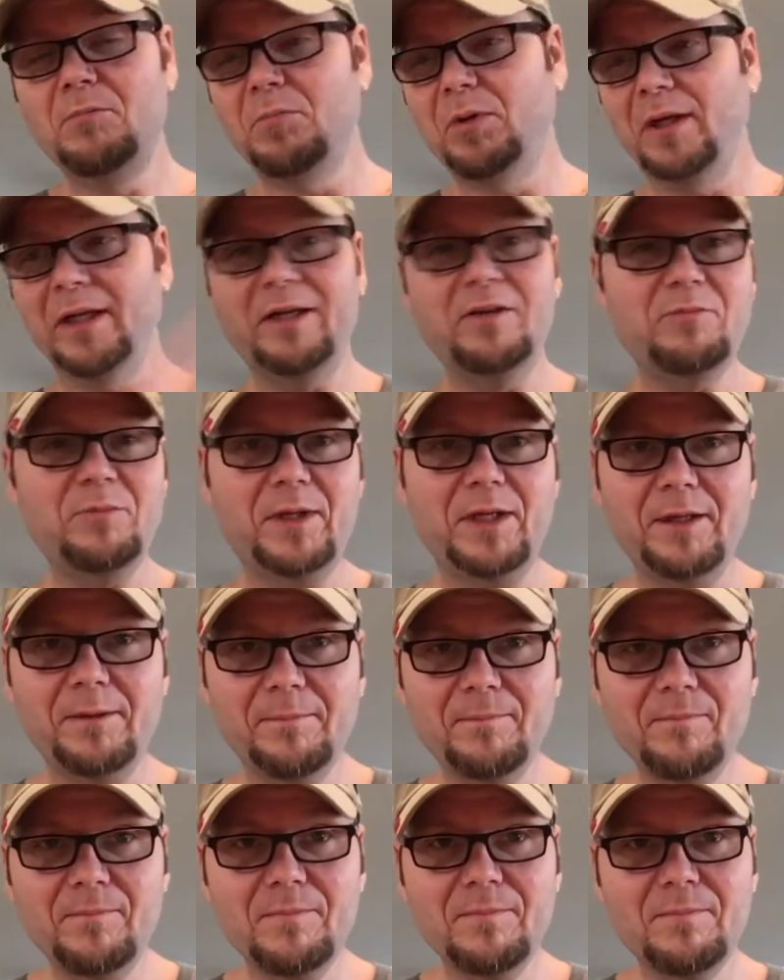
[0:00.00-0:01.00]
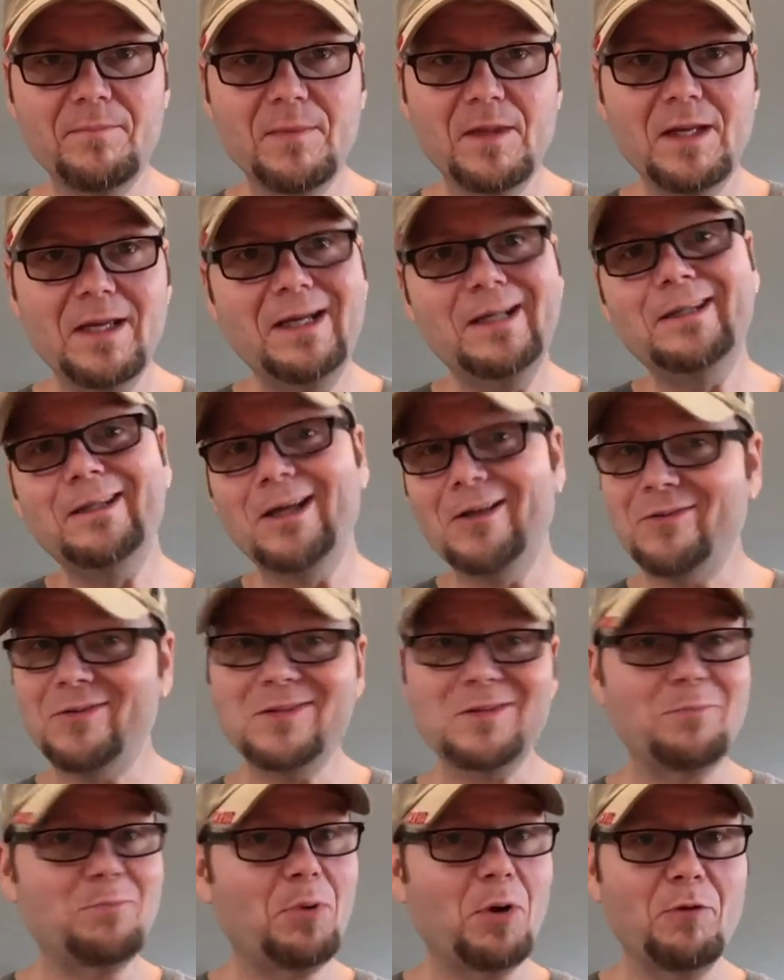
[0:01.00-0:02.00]
believe me,
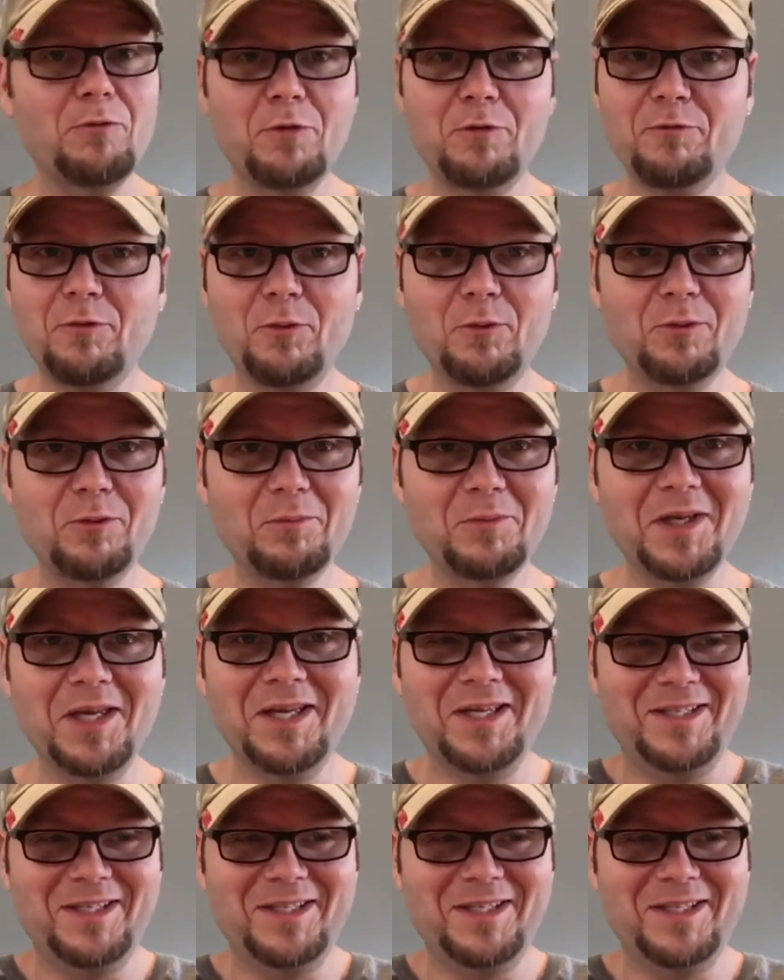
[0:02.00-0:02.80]
nothing's in perfect form.